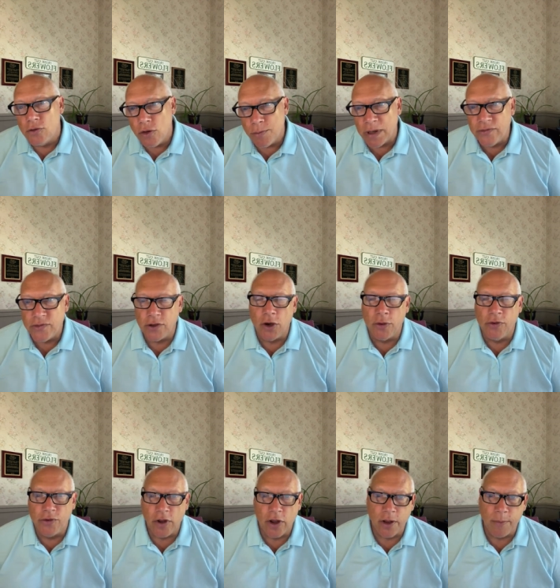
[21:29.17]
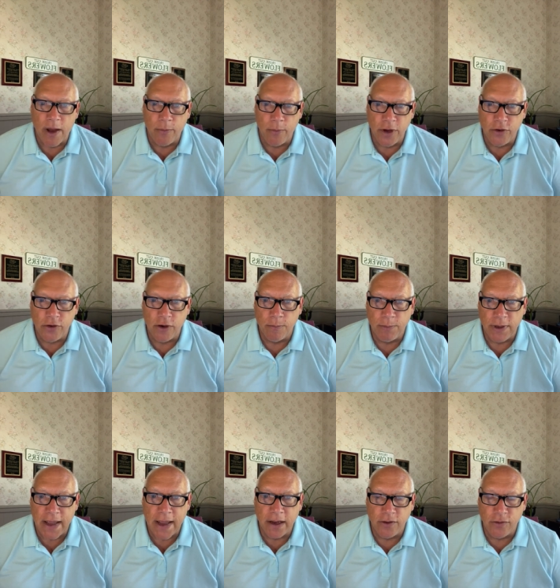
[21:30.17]
two months ago and thought about what you can
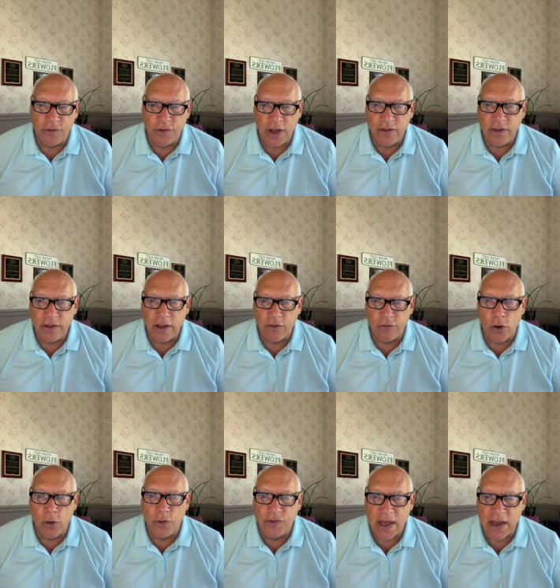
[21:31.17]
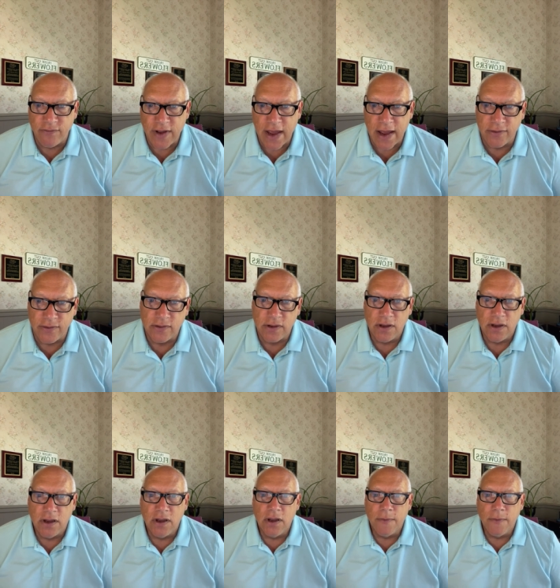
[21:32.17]
plant because there's nothing that grows that fast.